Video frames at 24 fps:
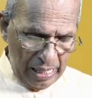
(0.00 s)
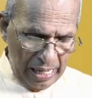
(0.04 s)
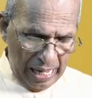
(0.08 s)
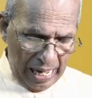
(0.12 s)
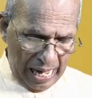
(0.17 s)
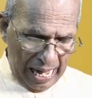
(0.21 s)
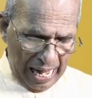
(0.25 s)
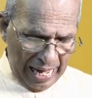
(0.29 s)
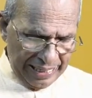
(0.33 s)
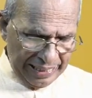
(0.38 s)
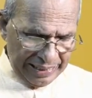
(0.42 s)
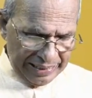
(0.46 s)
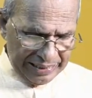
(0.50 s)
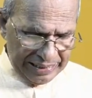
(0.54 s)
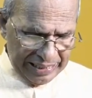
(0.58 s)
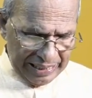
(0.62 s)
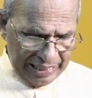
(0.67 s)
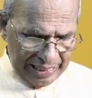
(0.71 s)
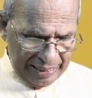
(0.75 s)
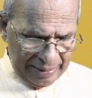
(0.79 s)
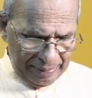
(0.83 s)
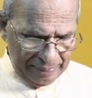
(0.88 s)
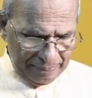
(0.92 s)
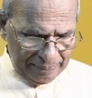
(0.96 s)
And
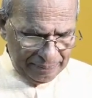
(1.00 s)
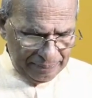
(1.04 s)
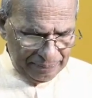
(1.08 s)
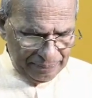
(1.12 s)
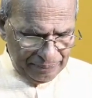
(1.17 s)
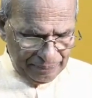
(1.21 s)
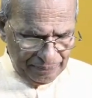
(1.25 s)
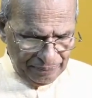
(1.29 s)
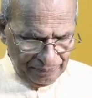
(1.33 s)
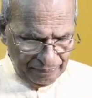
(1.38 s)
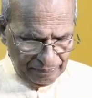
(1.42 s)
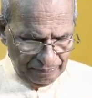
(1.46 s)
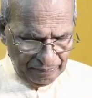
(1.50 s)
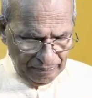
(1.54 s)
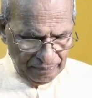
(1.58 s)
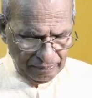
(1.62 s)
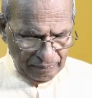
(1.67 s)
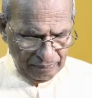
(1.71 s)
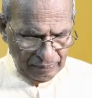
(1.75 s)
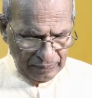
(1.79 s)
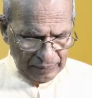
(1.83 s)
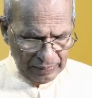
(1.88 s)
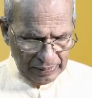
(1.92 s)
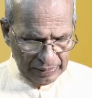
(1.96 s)
uh,
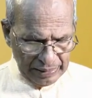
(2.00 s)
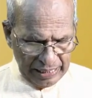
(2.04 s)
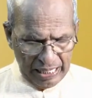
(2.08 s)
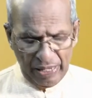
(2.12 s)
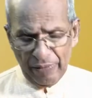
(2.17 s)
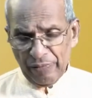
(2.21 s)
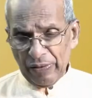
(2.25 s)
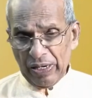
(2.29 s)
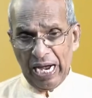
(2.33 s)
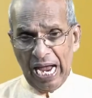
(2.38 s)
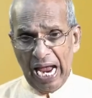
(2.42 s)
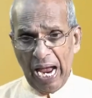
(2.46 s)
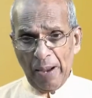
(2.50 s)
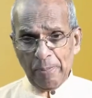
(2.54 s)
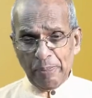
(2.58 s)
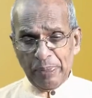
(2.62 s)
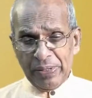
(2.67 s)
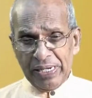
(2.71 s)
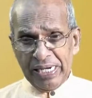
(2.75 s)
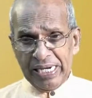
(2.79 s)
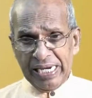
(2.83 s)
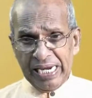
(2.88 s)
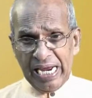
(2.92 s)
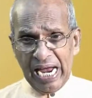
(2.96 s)
they were
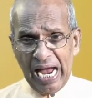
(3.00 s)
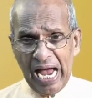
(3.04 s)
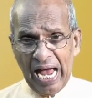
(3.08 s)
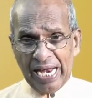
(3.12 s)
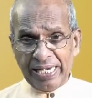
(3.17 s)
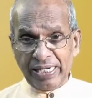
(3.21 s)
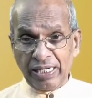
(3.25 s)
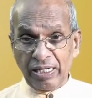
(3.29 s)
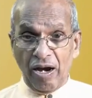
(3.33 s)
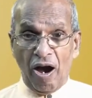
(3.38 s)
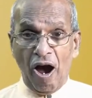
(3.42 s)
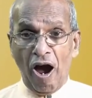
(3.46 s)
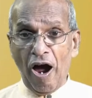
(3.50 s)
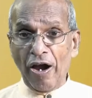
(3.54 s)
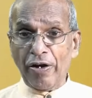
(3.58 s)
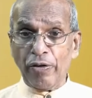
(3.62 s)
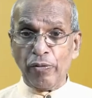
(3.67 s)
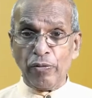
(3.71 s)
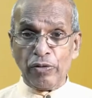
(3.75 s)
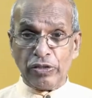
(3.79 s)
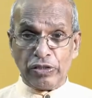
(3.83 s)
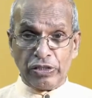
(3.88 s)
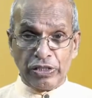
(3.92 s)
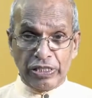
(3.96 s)
happy, and
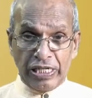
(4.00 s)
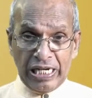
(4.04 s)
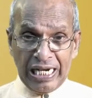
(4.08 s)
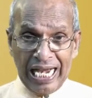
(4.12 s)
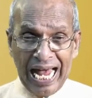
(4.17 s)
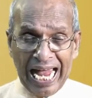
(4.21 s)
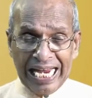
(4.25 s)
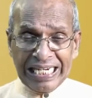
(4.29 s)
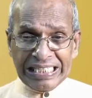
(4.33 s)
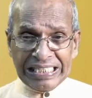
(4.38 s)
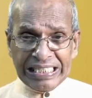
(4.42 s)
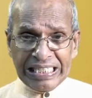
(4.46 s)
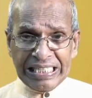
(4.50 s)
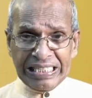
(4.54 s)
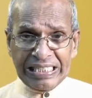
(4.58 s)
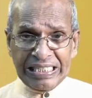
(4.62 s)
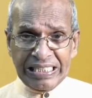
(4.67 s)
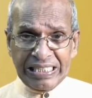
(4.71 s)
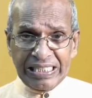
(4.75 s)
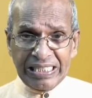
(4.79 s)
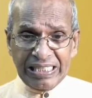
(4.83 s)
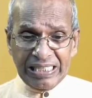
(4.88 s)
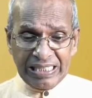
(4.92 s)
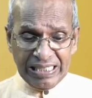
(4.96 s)
God was
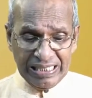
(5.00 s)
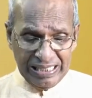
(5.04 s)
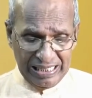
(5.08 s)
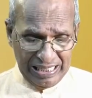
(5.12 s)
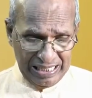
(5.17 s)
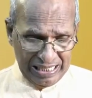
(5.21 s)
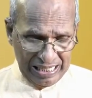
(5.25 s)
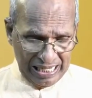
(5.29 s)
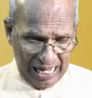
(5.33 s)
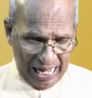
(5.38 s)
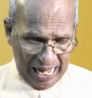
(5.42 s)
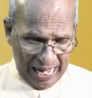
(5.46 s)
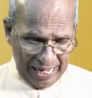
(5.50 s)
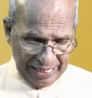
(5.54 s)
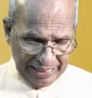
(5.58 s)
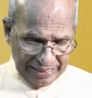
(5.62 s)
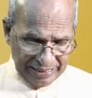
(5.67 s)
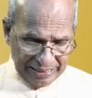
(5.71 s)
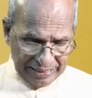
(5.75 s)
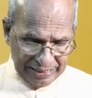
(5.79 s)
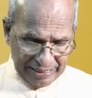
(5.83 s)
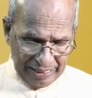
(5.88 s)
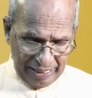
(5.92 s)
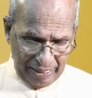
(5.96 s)
delighted,
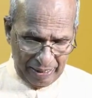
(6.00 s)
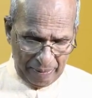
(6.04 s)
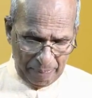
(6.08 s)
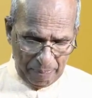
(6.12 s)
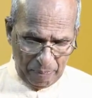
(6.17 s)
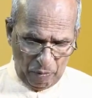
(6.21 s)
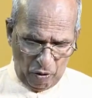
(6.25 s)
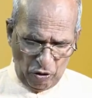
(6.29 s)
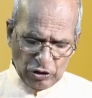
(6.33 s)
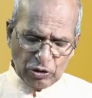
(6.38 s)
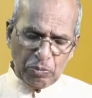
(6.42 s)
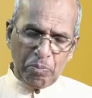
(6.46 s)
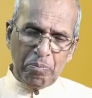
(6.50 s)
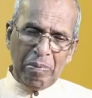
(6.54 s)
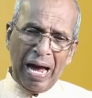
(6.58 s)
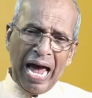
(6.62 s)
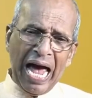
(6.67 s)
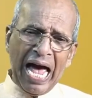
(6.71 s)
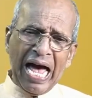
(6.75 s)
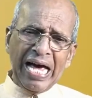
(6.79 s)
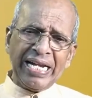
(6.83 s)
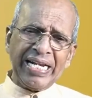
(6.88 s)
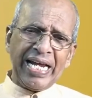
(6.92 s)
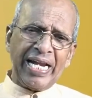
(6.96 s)
and uh, both
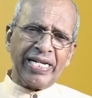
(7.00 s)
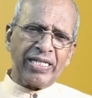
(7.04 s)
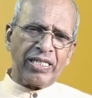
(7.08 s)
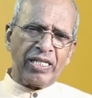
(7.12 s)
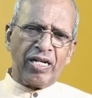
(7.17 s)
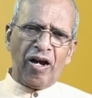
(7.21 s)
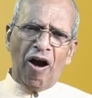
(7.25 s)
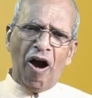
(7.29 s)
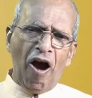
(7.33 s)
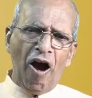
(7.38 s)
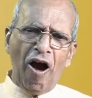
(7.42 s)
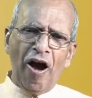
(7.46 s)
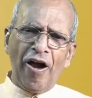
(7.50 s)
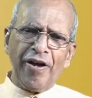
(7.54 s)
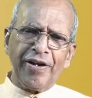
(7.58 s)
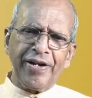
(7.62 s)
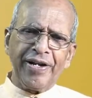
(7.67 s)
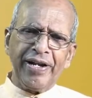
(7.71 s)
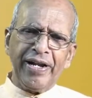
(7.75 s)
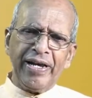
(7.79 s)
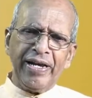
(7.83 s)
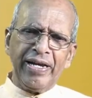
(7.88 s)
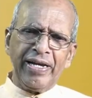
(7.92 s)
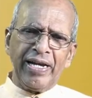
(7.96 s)
man and
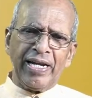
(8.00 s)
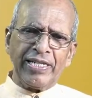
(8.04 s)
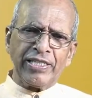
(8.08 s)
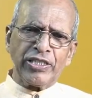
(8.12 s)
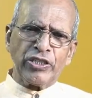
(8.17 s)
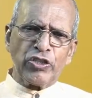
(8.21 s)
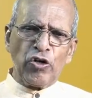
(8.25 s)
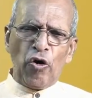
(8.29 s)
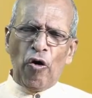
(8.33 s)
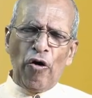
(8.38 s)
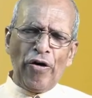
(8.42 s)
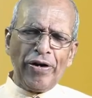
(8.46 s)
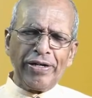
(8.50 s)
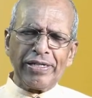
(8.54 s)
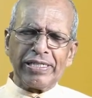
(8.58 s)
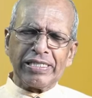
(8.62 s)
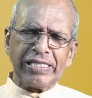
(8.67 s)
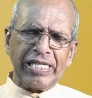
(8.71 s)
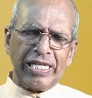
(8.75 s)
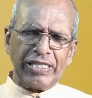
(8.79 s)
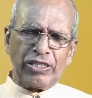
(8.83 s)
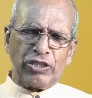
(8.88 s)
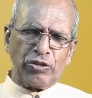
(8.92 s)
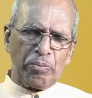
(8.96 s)
God enjoyed
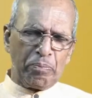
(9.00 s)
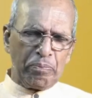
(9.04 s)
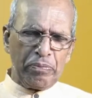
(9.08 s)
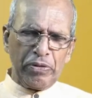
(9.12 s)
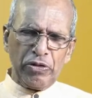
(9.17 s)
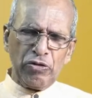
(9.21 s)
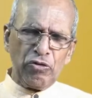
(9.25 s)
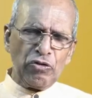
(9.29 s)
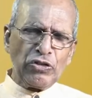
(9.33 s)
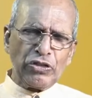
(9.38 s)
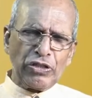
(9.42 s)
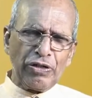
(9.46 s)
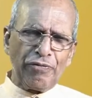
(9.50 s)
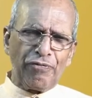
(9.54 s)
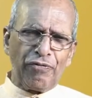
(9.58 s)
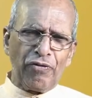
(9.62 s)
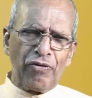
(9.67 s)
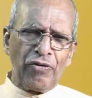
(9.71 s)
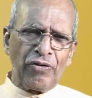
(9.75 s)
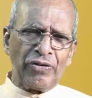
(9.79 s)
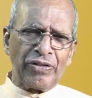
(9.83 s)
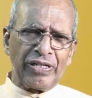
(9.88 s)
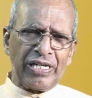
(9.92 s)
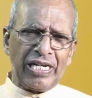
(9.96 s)
such
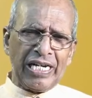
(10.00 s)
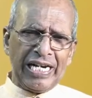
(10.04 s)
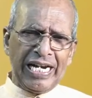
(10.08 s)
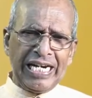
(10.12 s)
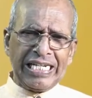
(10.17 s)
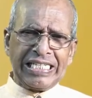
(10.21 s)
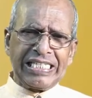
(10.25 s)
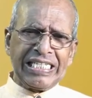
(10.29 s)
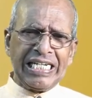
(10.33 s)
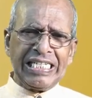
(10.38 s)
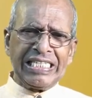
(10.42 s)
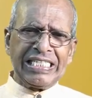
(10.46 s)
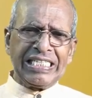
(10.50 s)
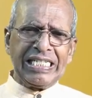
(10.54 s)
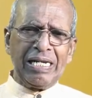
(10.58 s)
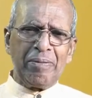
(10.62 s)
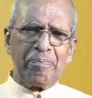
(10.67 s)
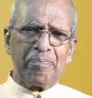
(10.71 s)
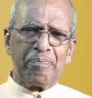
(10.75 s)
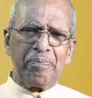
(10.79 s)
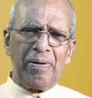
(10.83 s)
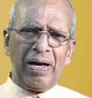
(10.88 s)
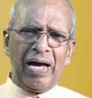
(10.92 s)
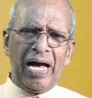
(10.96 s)
beautiful
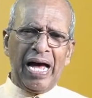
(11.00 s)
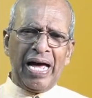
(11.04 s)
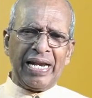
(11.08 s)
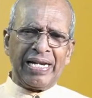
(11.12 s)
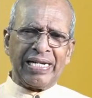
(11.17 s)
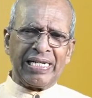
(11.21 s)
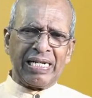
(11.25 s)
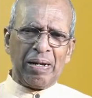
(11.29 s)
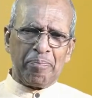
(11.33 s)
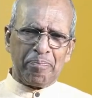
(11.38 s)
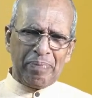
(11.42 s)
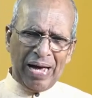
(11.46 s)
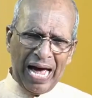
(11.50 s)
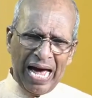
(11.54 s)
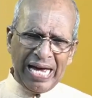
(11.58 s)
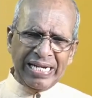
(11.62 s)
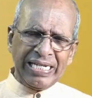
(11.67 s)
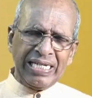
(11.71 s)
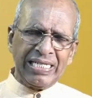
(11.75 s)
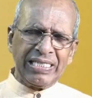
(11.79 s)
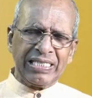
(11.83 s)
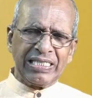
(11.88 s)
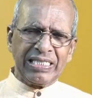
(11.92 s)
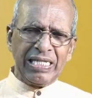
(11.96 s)
relationship and
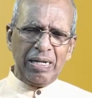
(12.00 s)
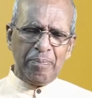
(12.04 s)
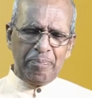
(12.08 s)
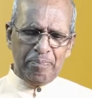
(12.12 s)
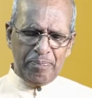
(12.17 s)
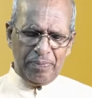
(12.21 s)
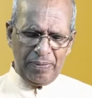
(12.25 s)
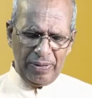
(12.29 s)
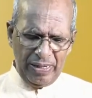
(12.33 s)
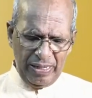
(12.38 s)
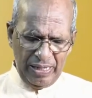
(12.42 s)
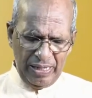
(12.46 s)
companionship